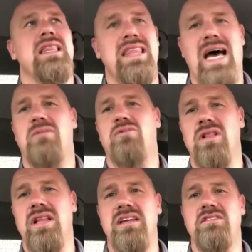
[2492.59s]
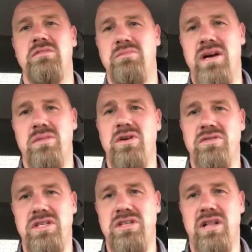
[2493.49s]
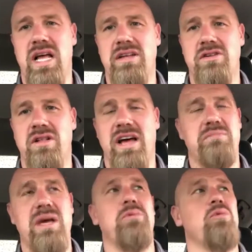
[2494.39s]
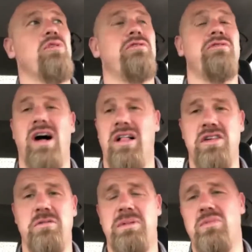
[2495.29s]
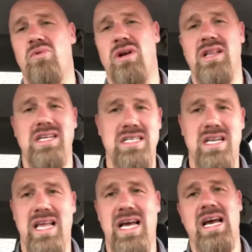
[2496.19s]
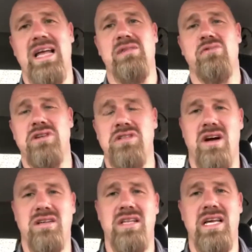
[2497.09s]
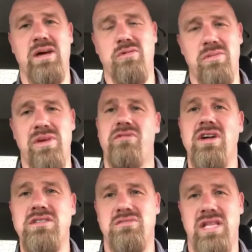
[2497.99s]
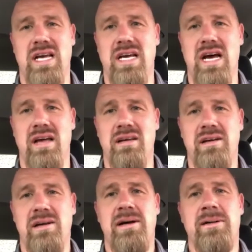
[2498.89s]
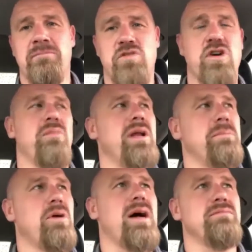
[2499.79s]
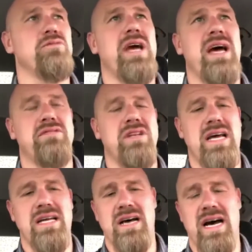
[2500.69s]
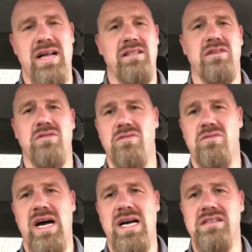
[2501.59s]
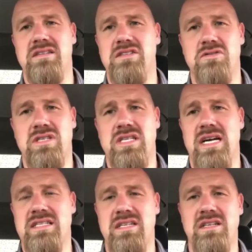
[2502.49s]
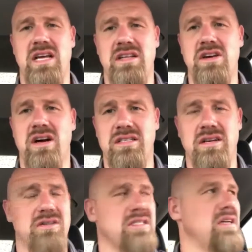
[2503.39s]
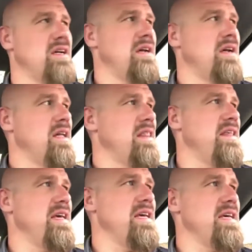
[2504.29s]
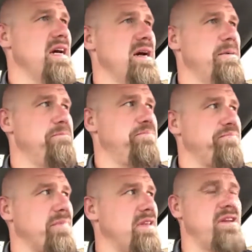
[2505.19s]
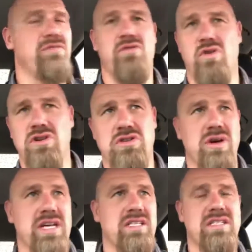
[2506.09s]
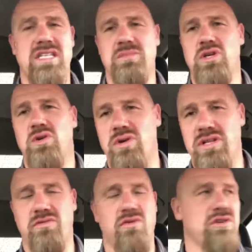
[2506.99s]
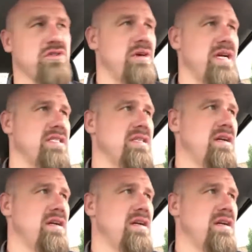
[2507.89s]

That will lead to bigger moves in your in your life. People will follow you. People want to listen to that guy. They want to talk to that guy. Want to be friends with that guy so many problems we have today the, high, the rise in suicides in, in, young adults the um, the divorce rates, the subsequent divorce rates,